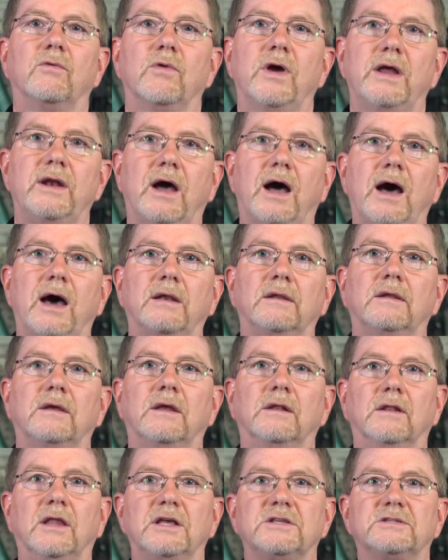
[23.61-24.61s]
red hot
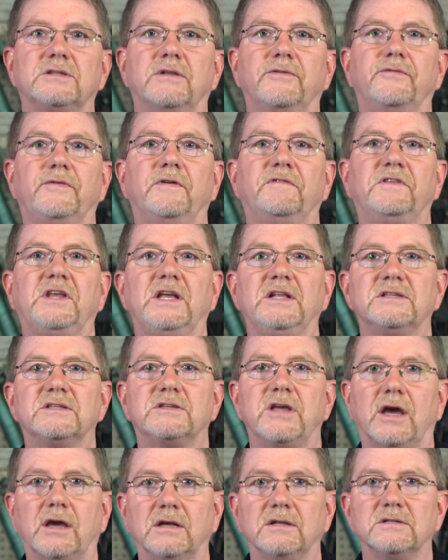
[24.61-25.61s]
in less than 15
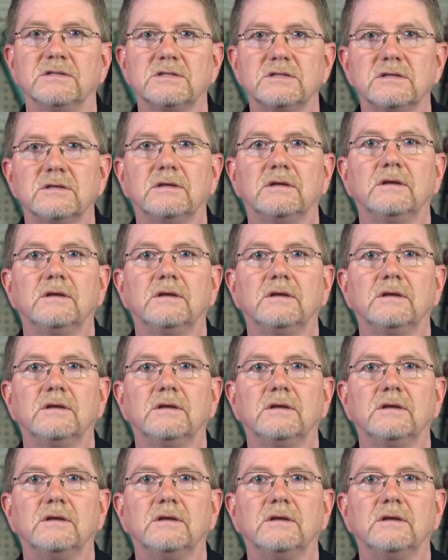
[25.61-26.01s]
seconds.